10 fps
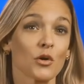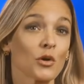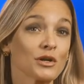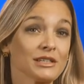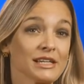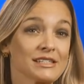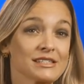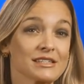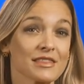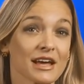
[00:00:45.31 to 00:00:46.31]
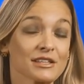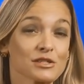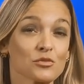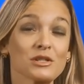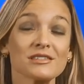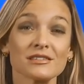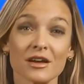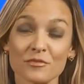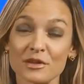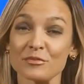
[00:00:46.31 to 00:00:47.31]
Or at least, that's what
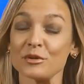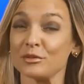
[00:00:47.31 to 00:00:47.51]
some people